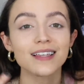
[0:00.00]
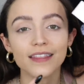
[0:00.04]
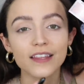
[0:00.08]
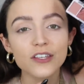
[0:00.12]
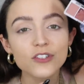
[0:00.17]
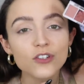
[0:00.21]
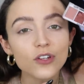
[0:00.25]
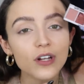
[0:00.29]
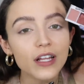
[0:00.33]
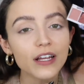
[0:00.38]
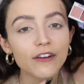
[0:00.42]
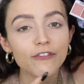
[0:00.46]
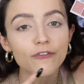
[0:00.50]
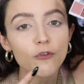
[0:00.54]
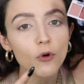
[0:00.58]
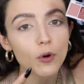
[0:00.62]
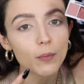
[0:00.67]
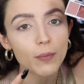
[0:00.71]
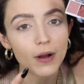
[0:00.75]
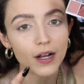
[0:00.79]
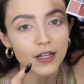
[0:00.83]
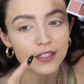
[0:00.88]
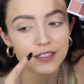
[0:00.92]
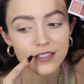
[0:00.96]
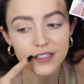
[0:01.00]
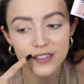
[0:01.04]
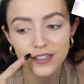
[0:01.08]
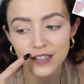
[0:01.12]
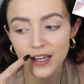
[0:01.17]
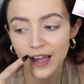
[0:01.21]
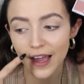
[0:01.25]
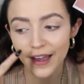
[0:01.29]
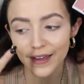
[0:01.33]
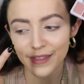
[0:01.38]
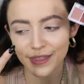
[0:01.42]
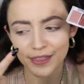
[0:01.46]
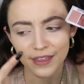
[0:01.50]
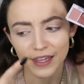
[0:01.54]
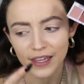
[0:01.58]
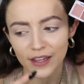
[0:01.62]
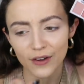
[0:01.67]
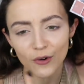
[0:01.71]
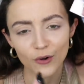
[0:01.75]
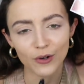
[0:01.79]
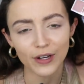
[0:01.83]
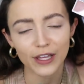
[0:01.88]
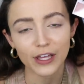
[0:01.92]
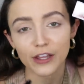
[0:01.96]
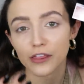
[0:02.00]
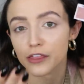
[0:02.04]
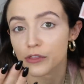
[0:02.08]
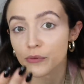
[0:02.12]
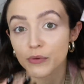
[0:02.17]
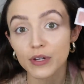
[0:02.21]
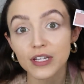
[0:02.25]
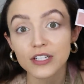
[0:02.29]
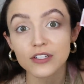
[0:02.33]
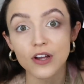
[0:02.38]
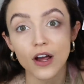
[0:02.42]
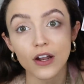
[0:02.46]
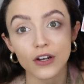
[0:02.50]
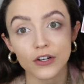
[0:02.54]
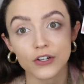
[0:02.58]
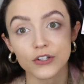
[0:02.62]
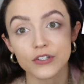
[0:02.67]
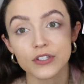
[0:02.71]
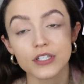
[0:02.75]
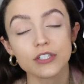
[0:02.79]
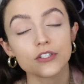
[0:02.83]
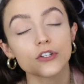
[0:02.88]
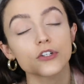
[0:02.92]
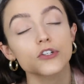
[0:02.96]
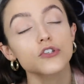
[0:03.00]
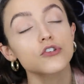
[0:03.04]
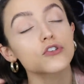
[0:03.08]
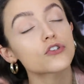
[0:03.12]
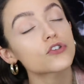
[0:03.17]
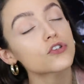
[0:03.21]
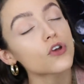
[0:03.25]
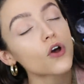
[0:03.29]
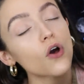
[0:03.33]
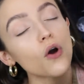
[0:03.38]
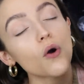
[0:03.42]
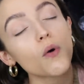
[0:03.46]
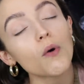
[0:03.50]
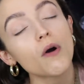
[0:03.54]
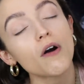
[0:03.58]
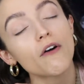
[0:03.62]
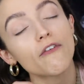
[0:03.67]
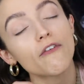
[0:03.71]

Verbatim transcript: These are like four bucks, I think, or like $3. These are so